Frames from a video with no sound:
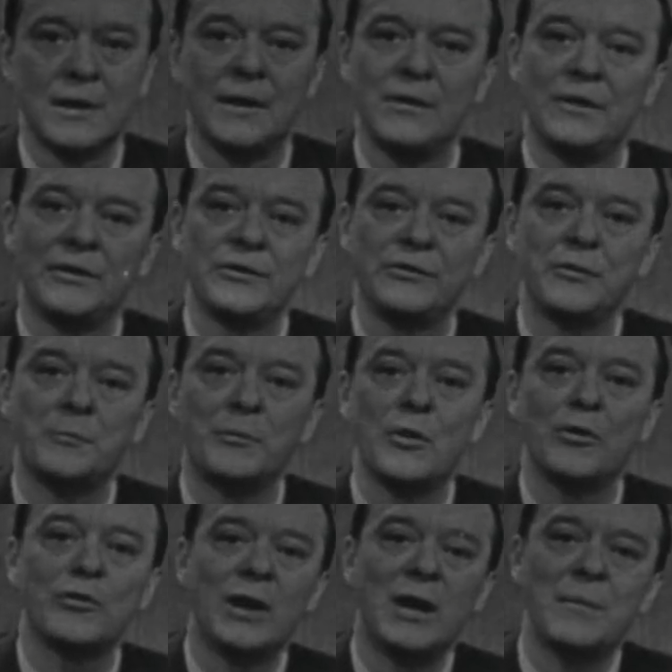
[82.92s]
This is a
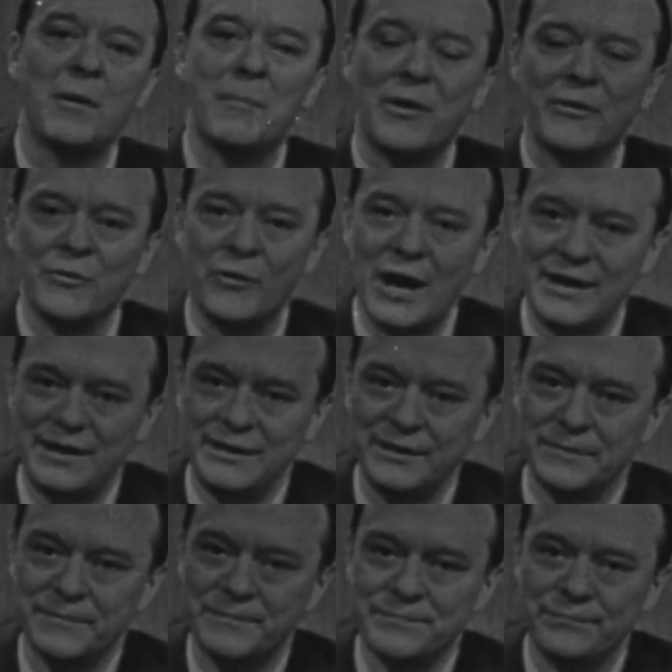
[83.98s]
program about writing,
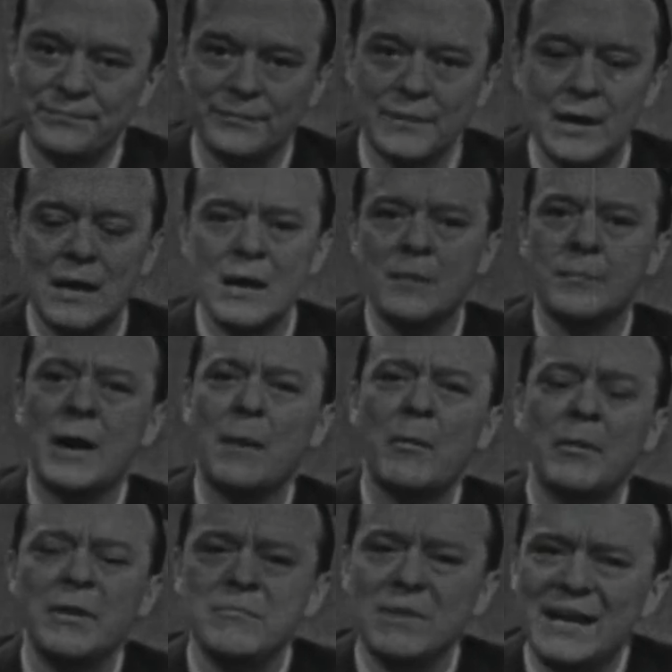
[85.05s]

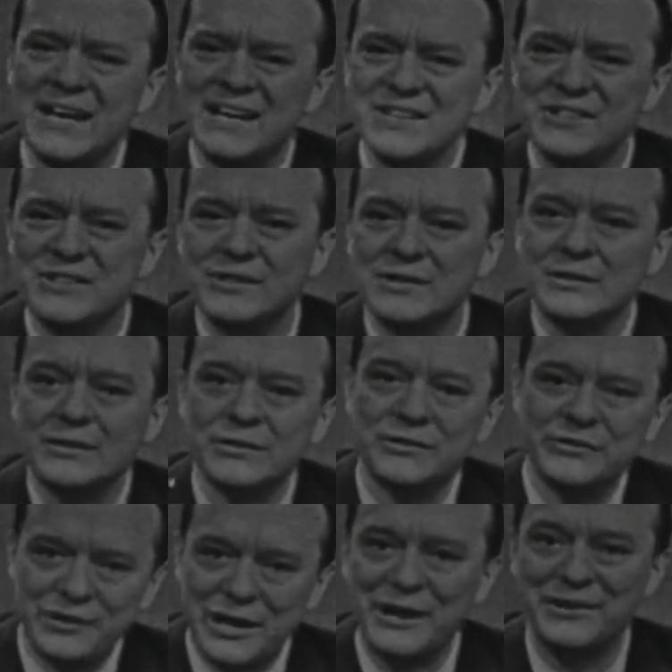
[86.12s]
probably man's
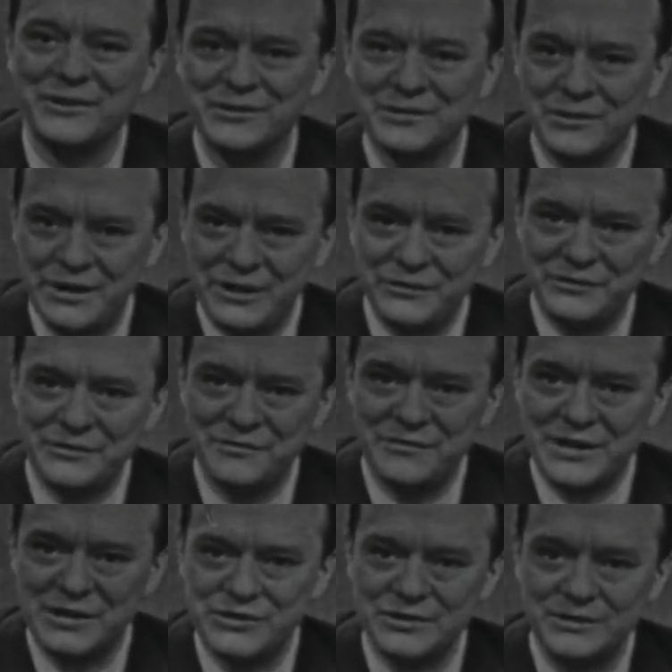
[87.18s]
second greatest
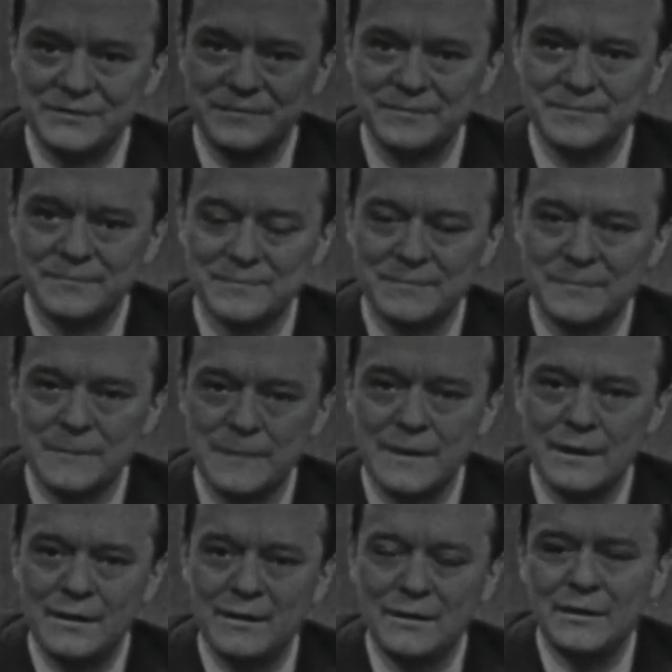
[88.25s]
invention.
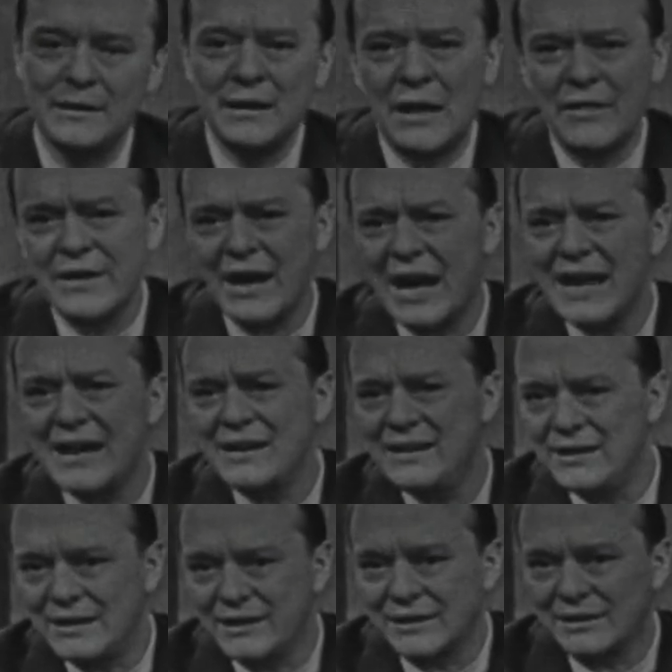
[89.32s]
Now, the
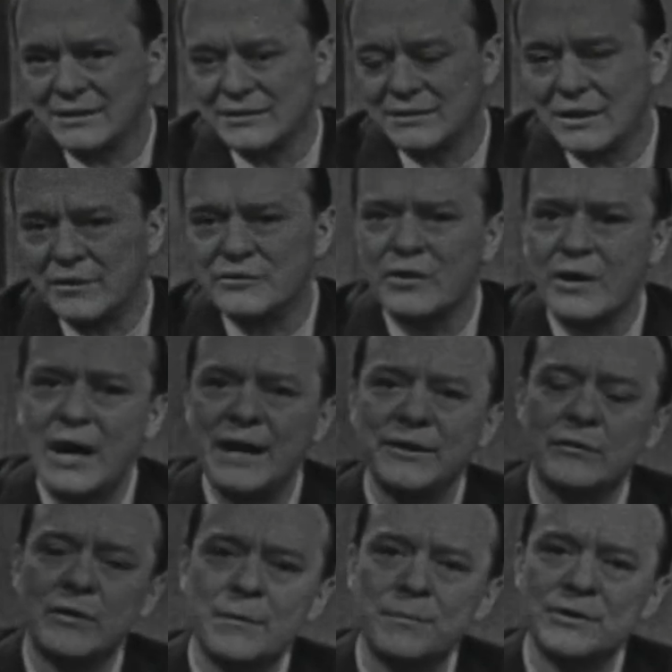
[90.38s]
idea of trying
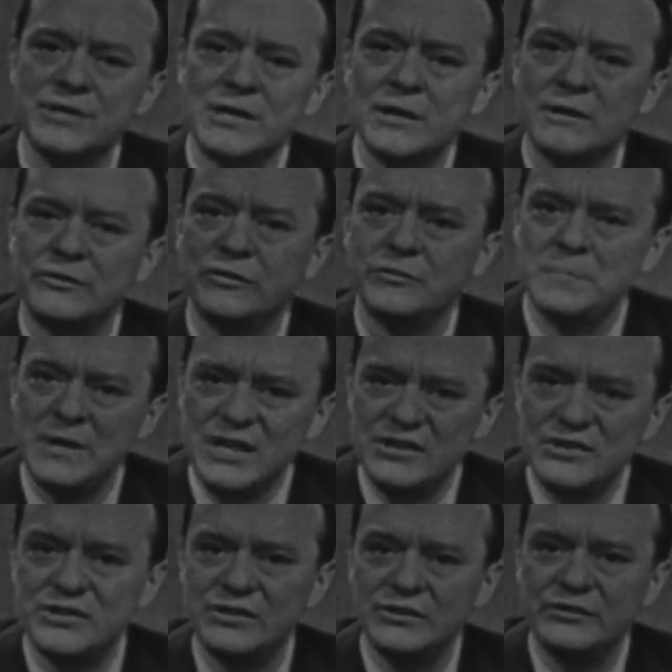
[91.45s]
to represent
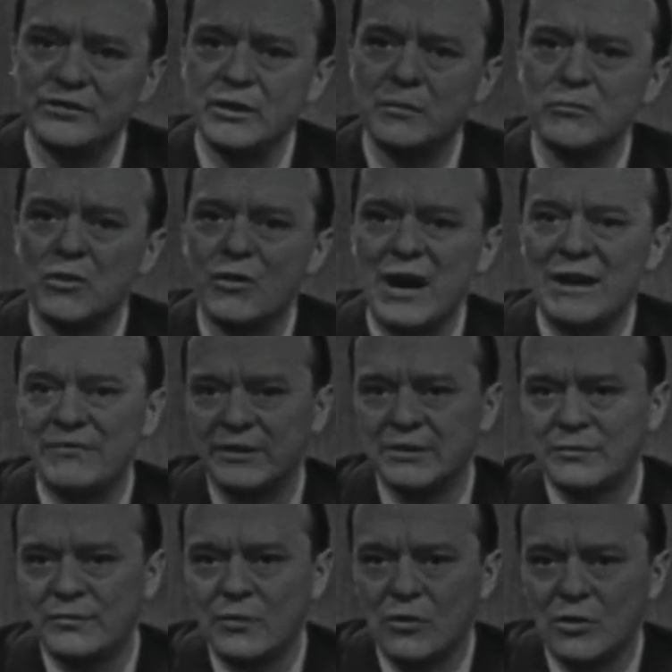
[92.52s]
speech in some graphic
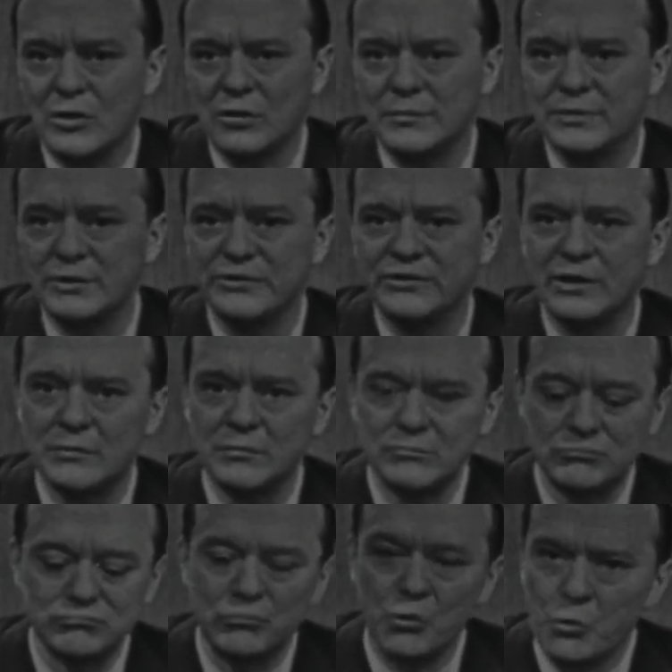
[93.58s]
form, in
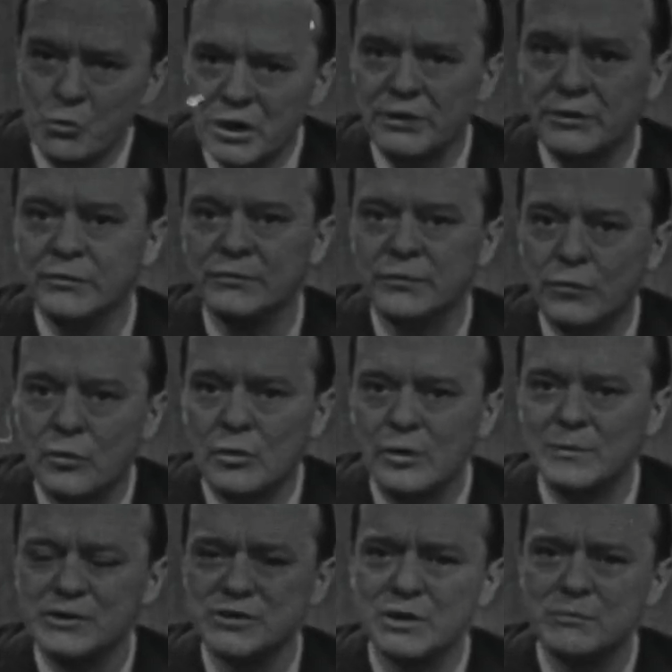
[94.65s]
some written
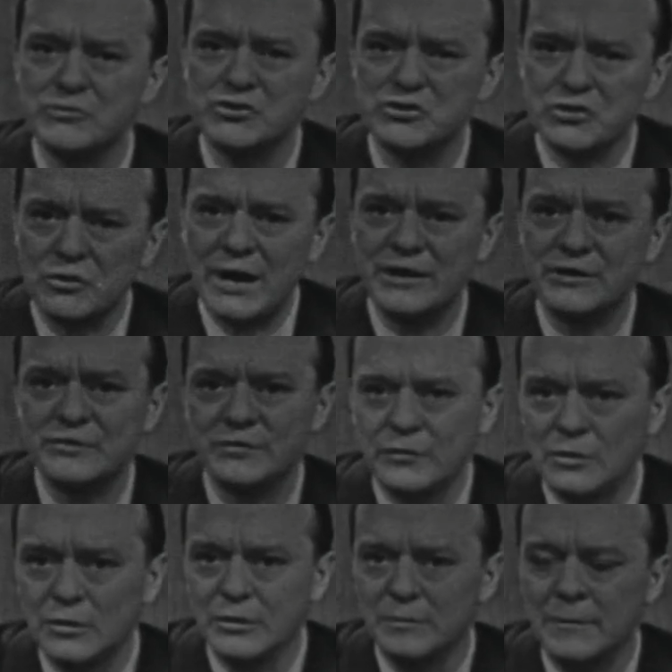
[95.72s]
form, in some scratched
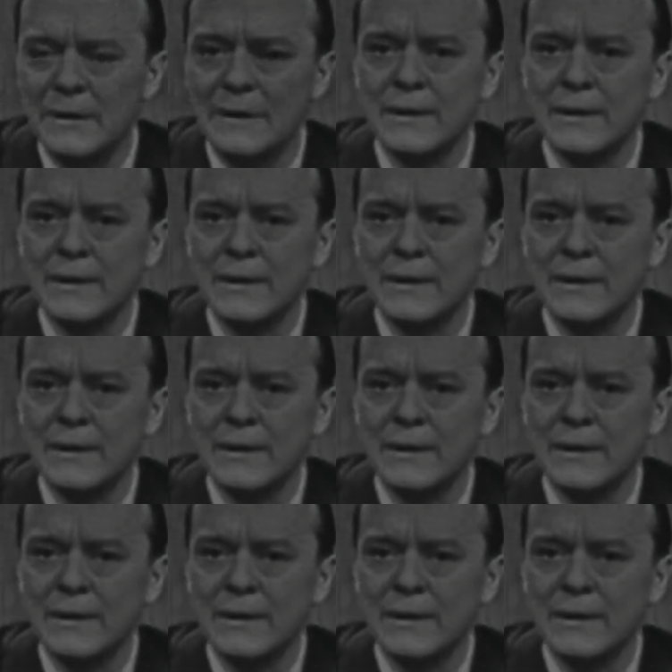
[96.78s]
form,